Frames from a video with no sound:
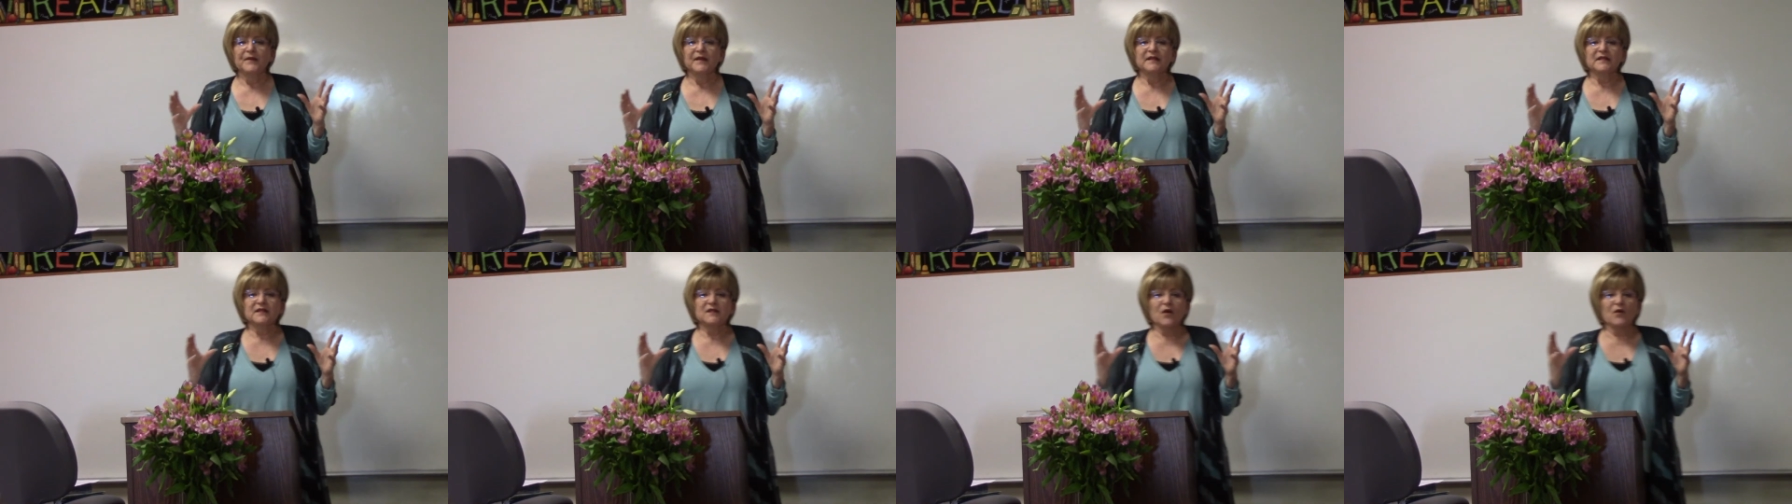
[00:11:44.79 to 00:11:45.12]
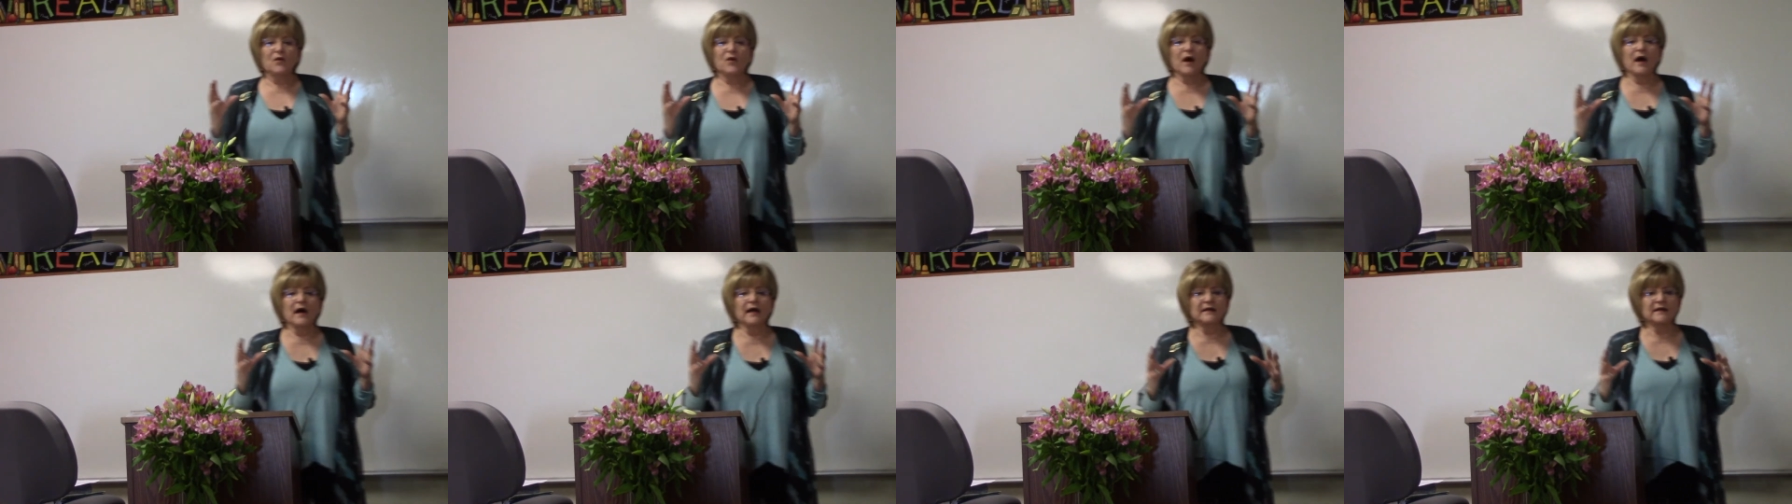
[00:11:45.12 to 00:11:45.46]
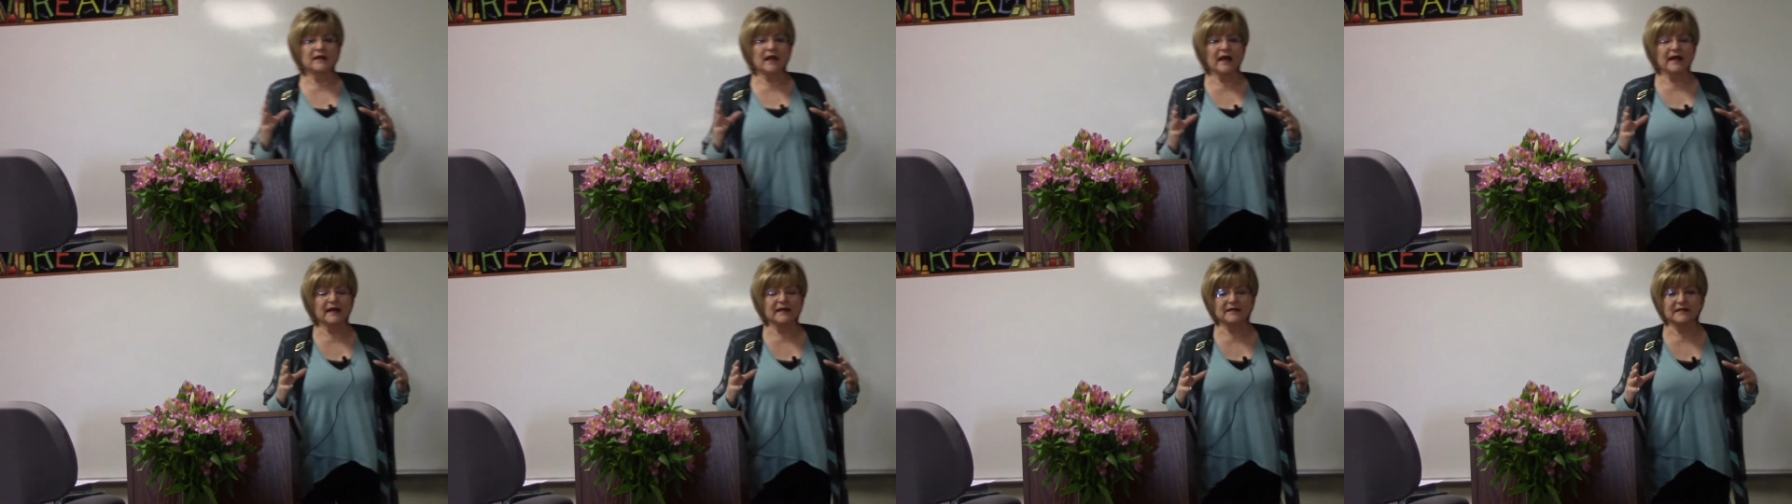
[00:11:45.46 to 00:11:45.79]
So
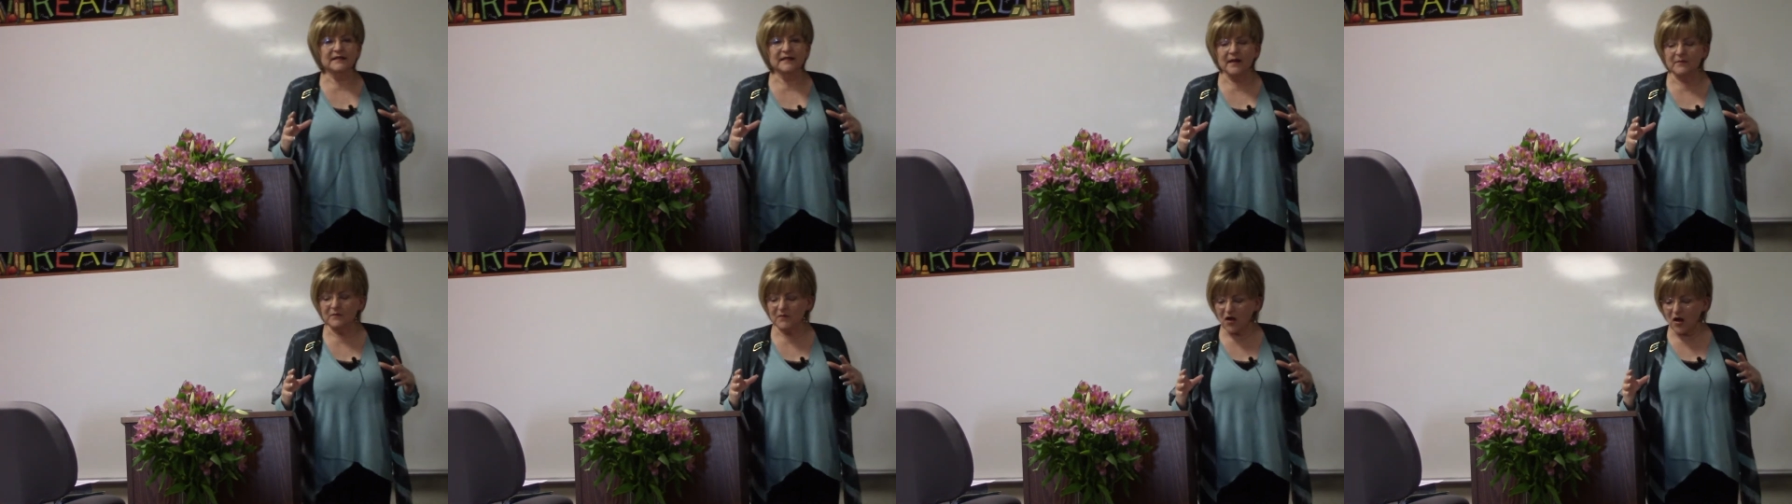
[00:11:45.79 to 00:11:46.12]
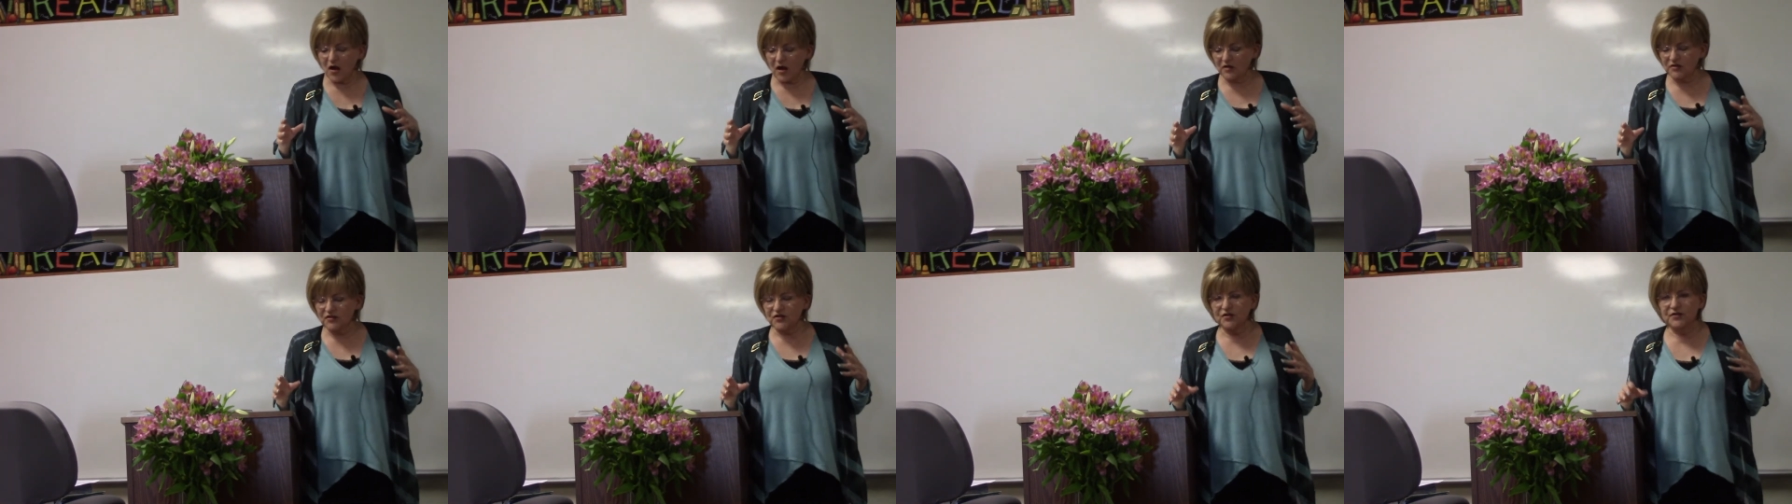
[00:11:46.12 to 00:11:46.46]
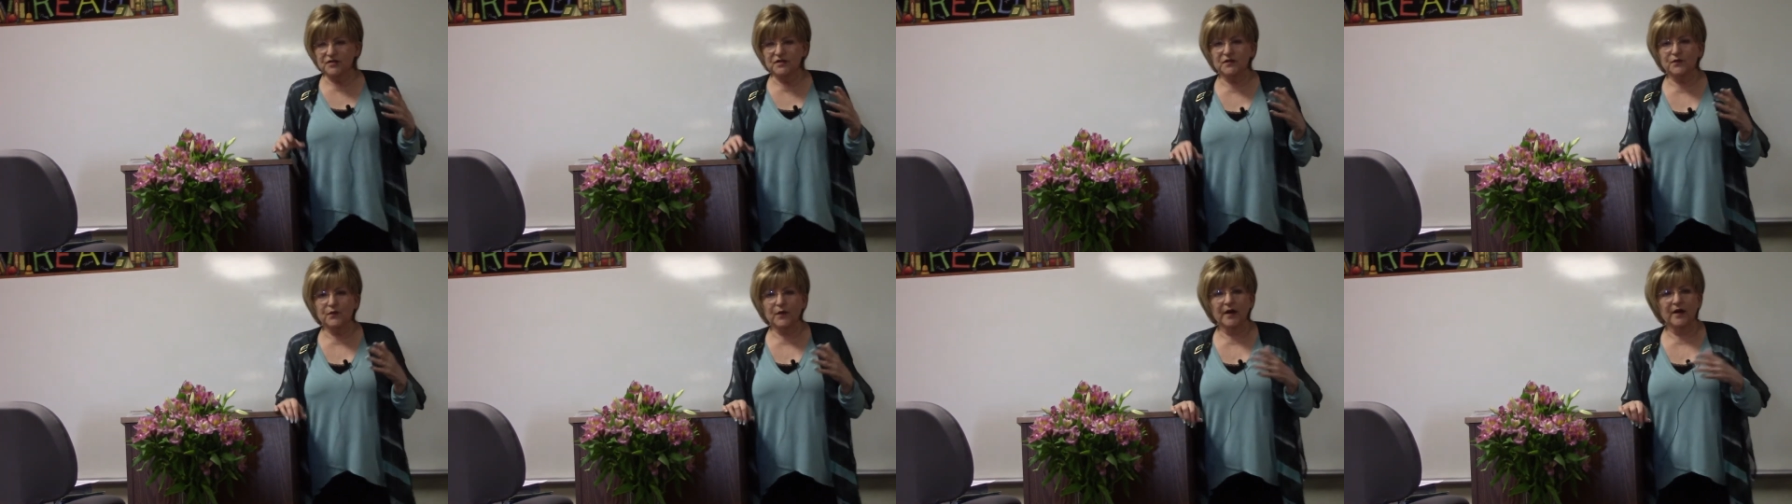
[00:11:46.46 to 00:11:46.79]
unlike some
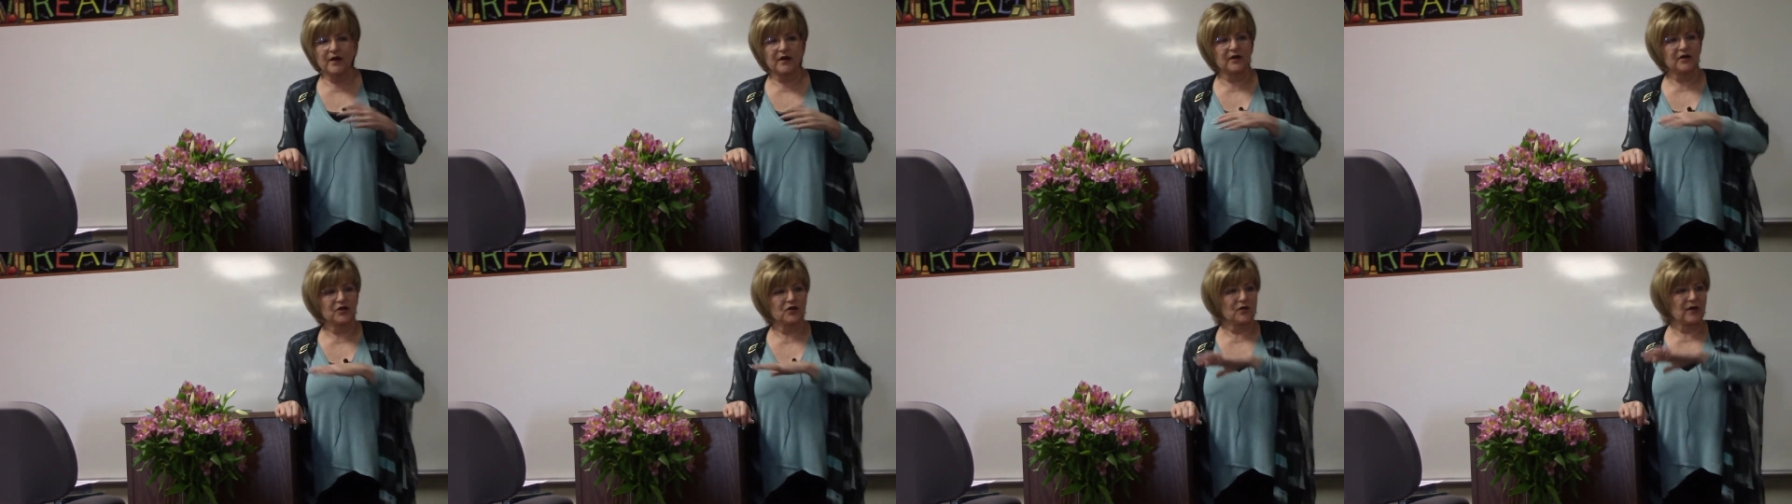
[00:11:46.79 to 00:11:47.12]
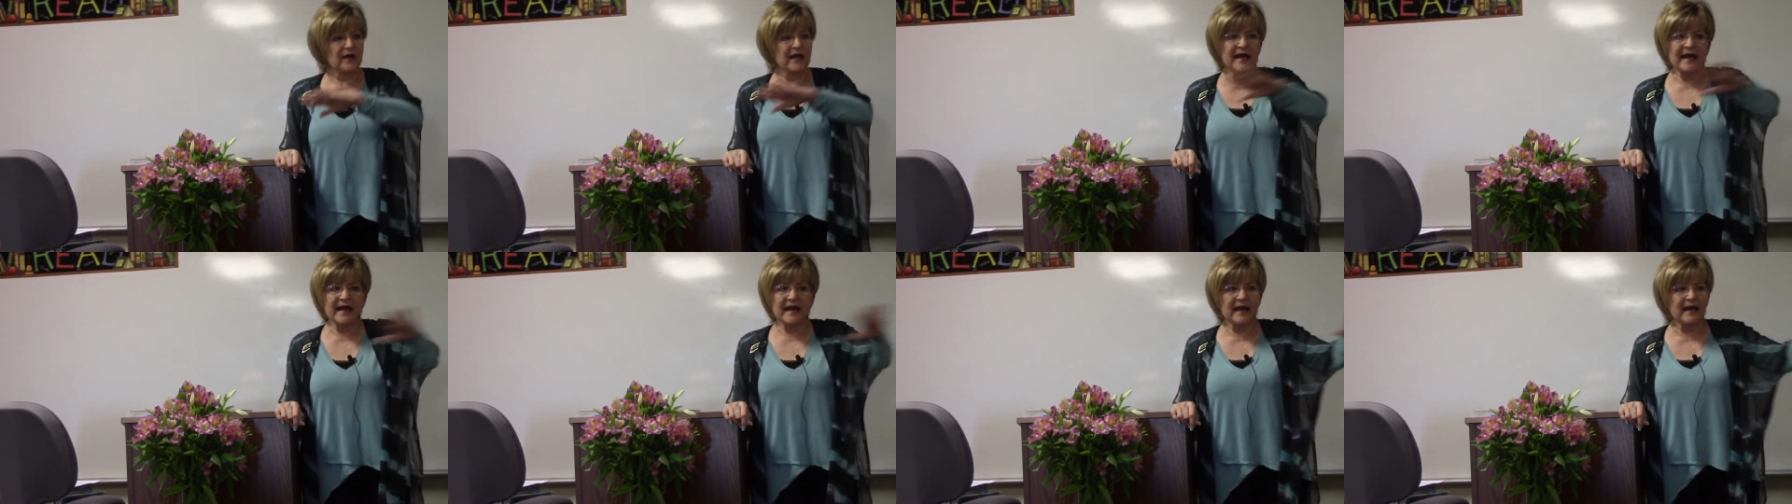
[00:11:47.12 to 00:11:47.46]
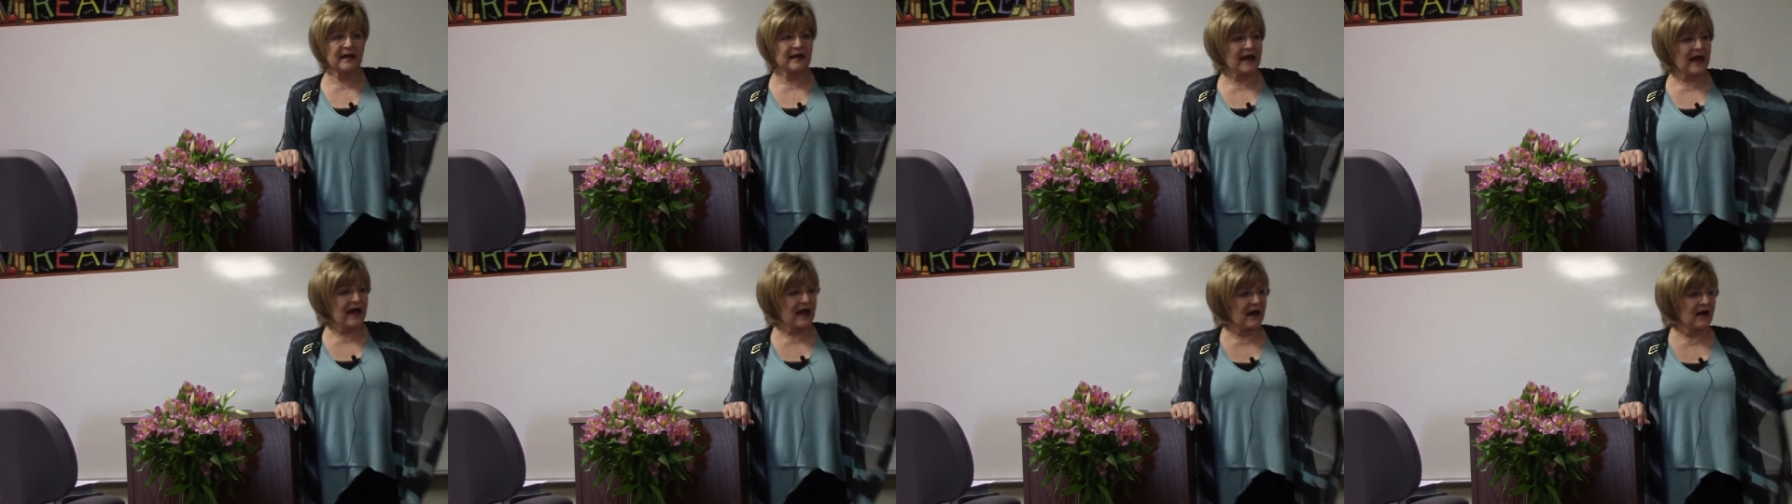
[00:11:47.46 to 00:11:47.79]
cultures where you
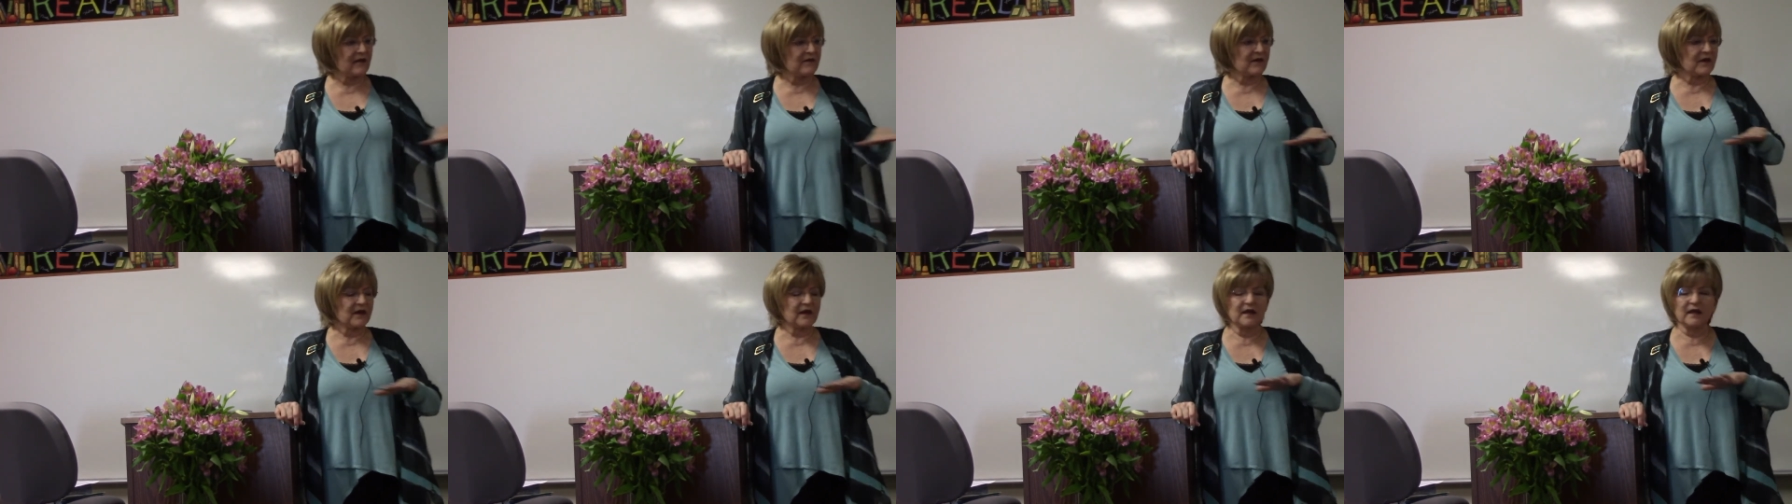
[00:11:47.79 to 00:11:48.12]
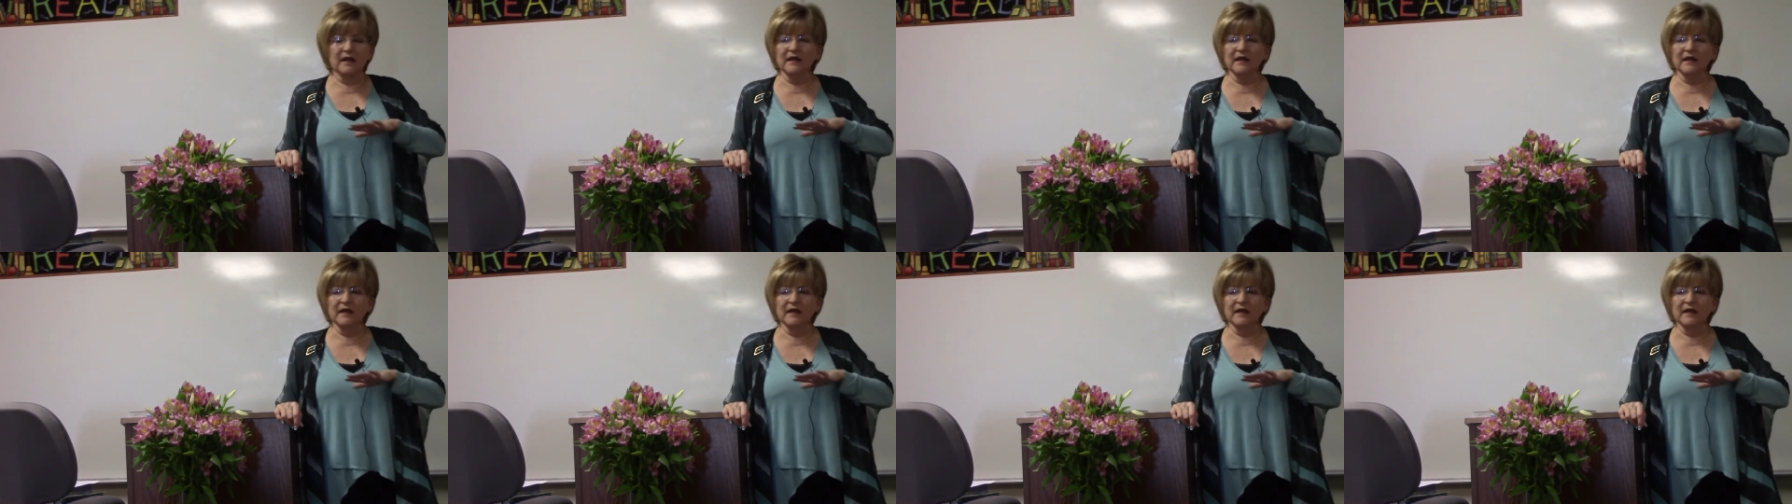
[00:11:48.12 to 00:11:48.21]
can't have,